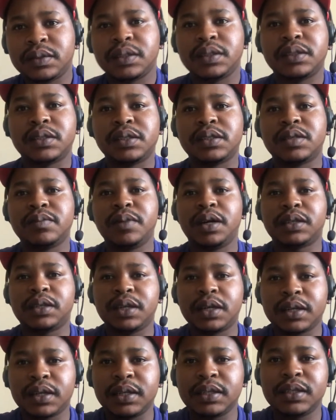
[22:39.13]

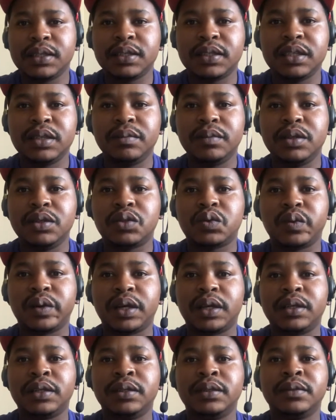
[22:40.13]
Systematic racism is
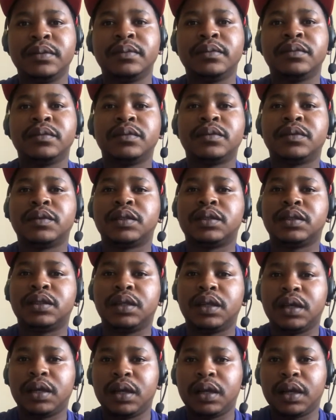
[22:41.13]
when
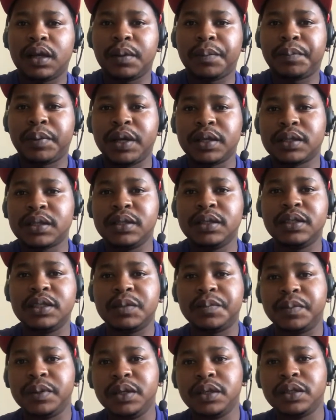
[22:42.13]
a person is
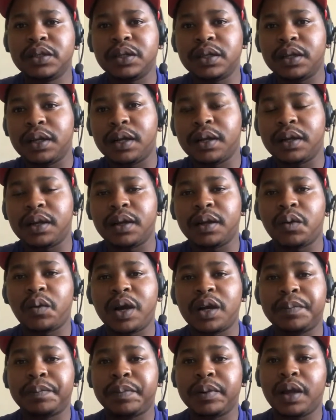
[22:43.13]
being a
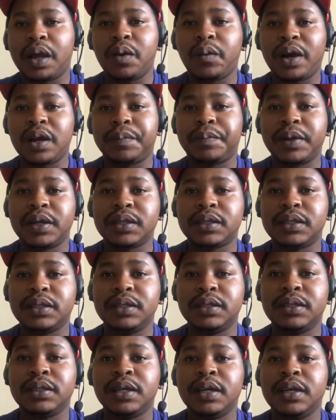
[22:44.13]
white
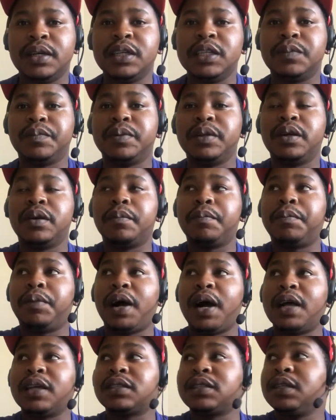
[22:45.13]
person is being
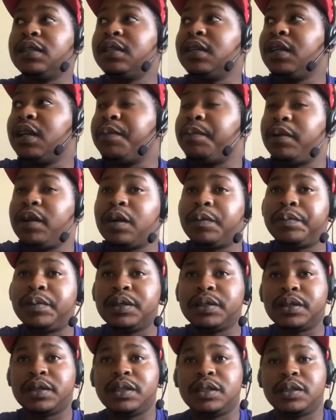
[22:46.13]
passed and then a black
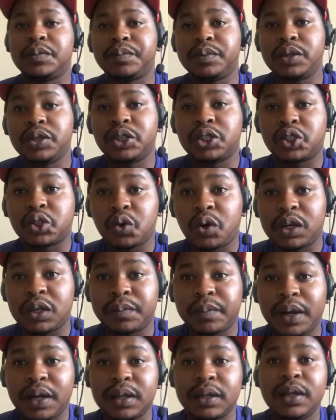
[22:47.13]
person is being shot
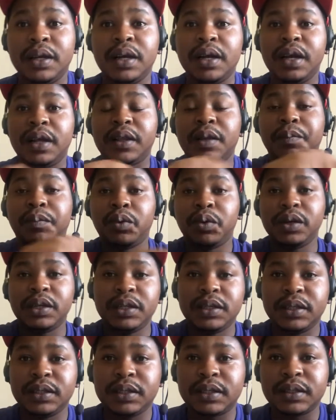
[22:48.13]
by the
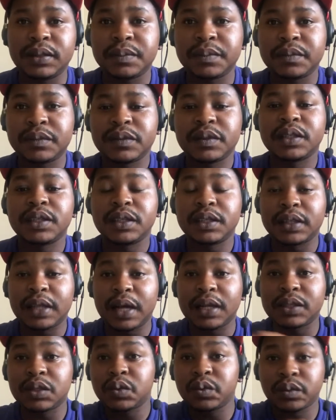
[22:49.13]
police.
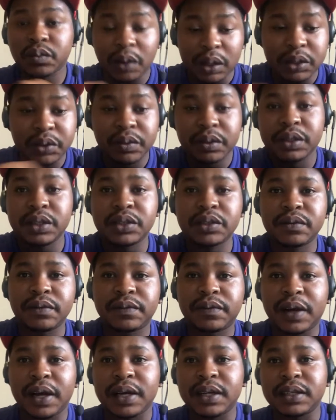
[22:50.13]
That's what you need to
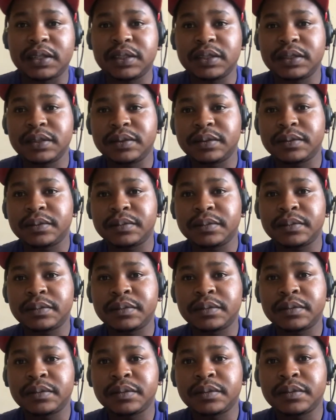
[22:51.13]
fight.
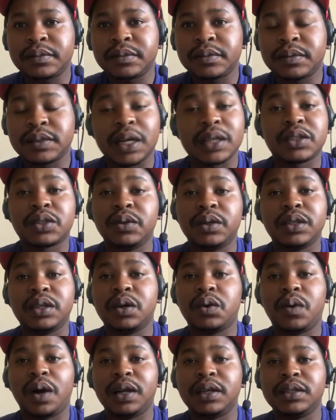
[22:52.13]
That's not
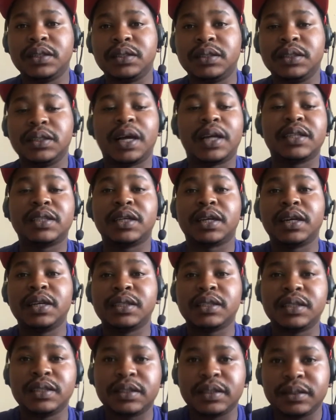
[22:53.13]
equality, that's
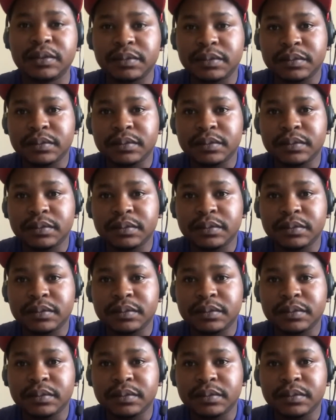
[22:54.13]
racism.